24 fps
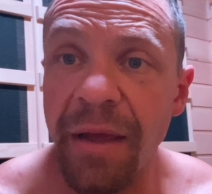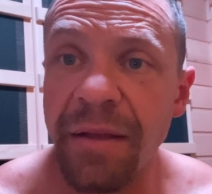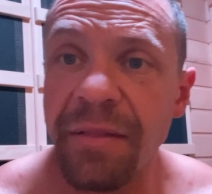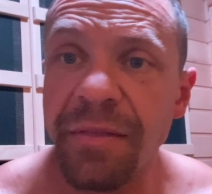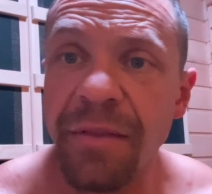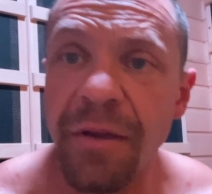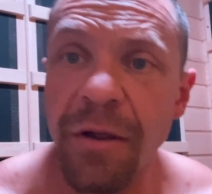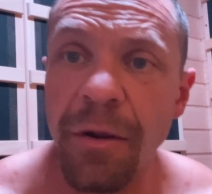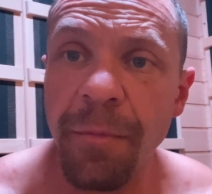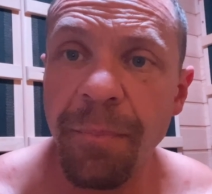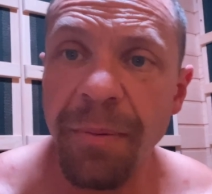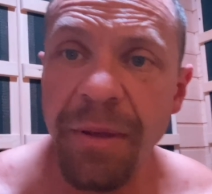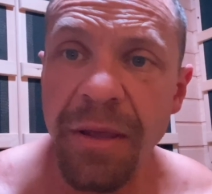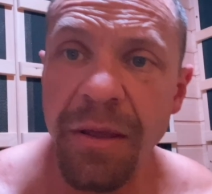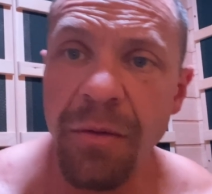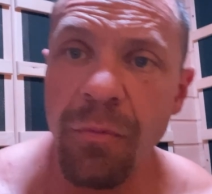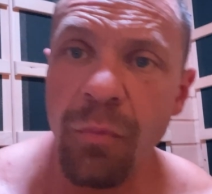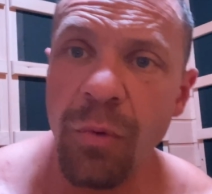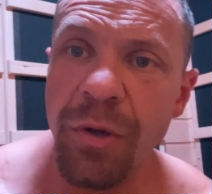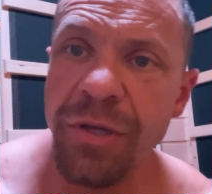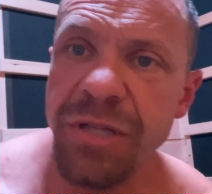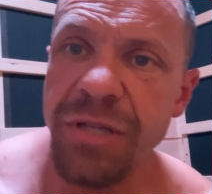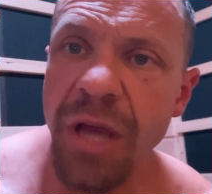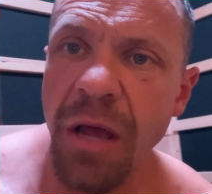therapy,
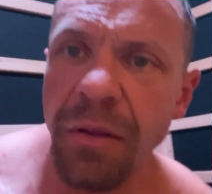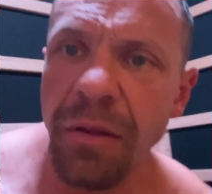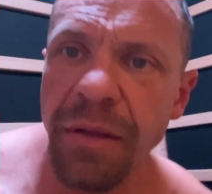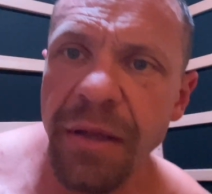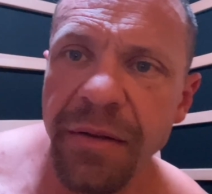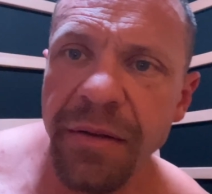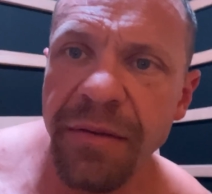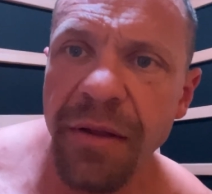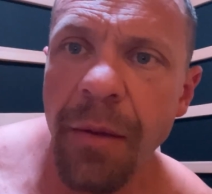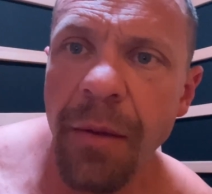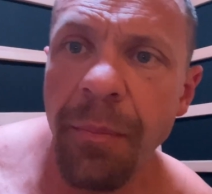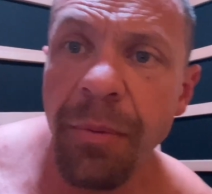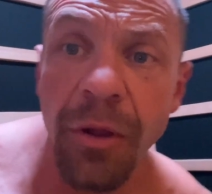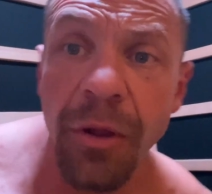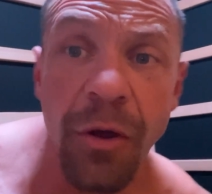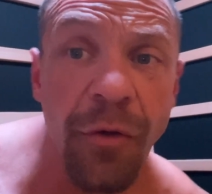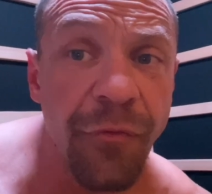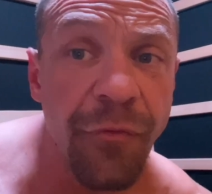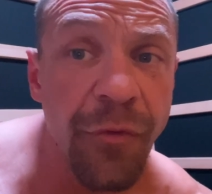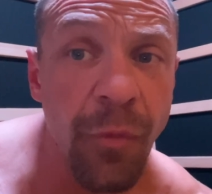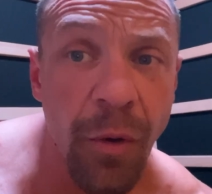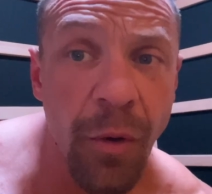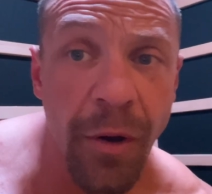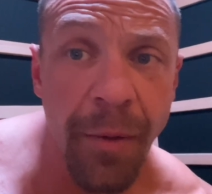which I'll link down below
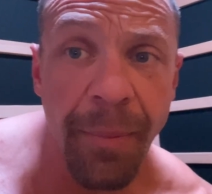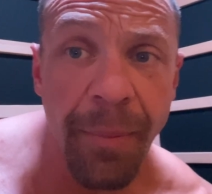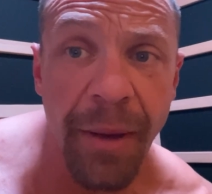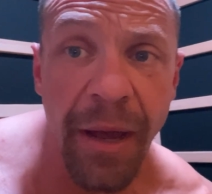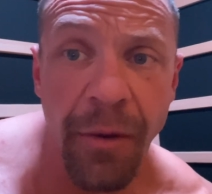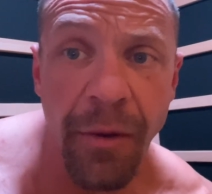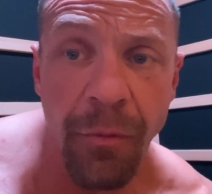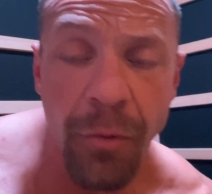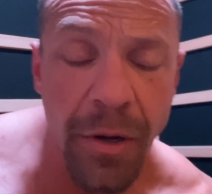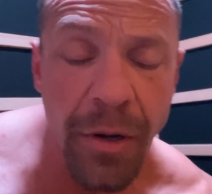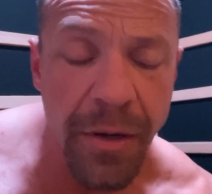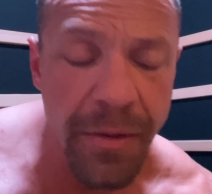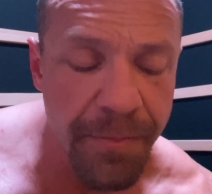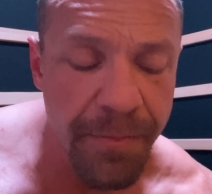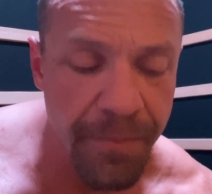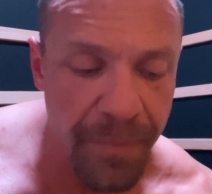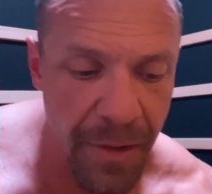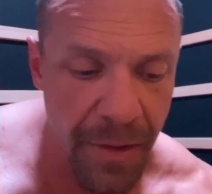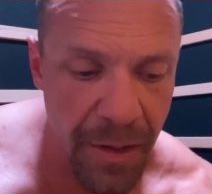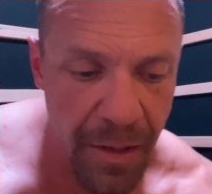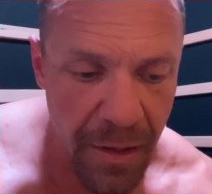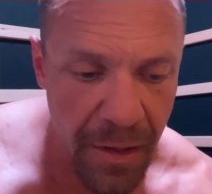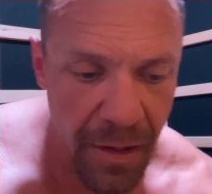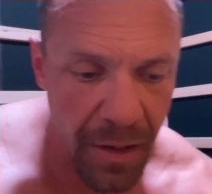if you want to buy one.
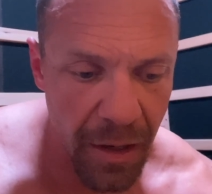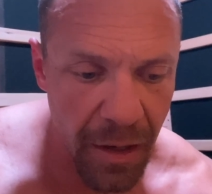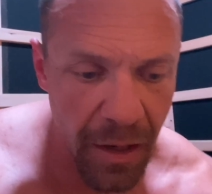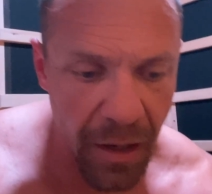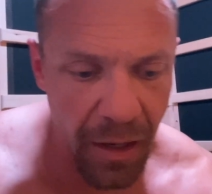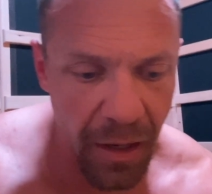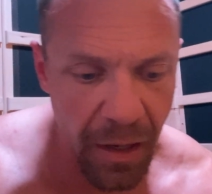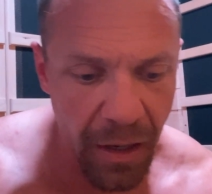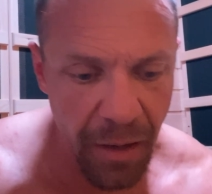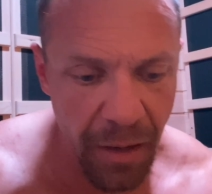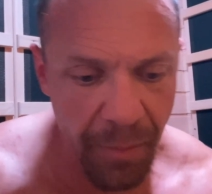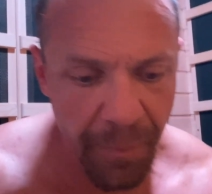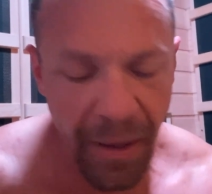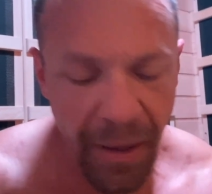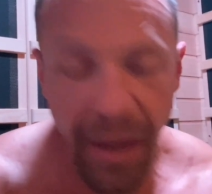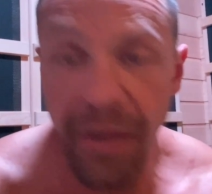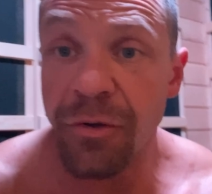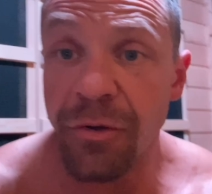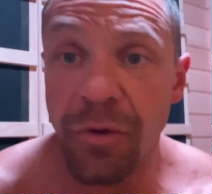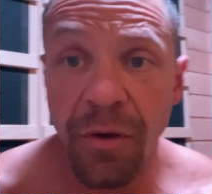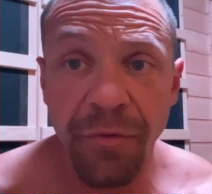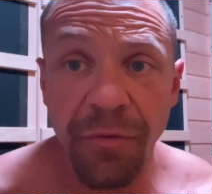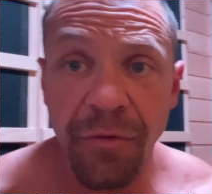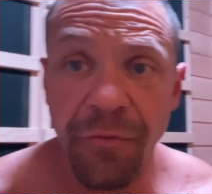Um, I
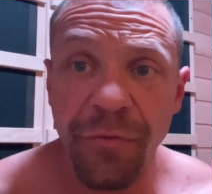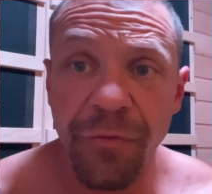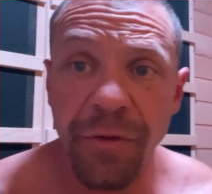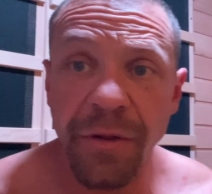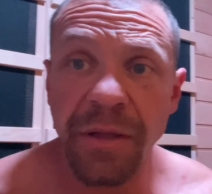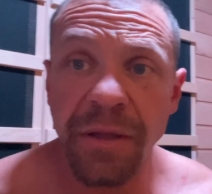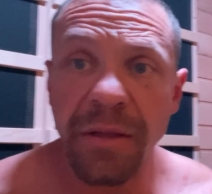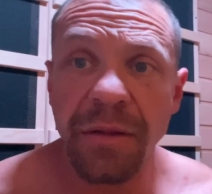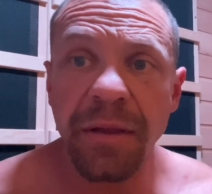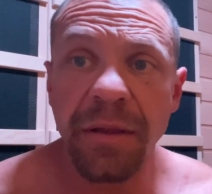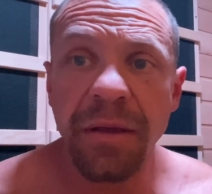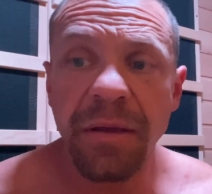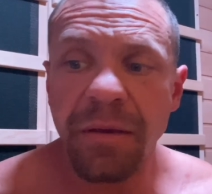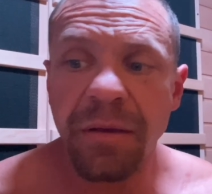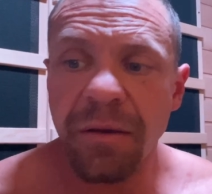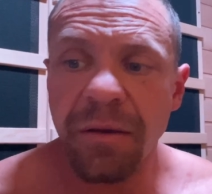do have an affiliate link